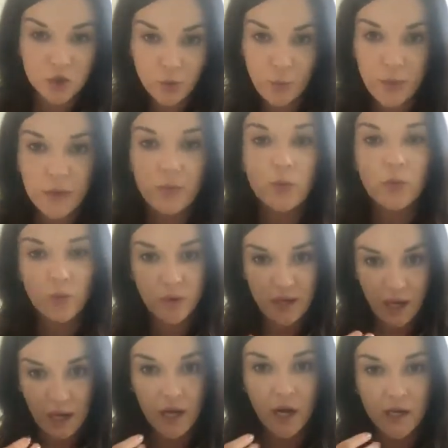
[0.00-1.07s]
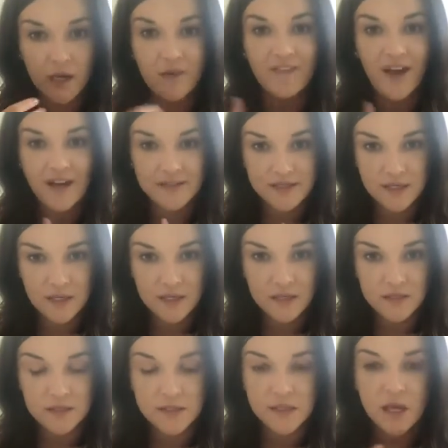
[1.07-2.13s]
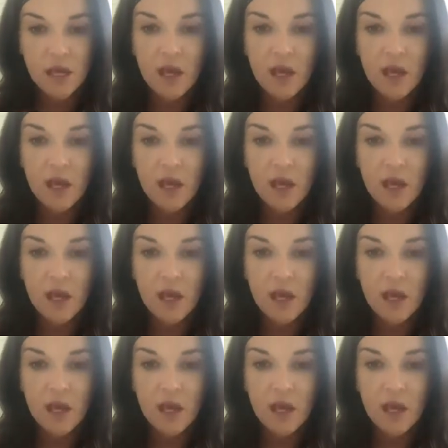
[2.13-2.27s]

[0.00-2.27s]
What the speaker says: there are people who cannot get vaccines.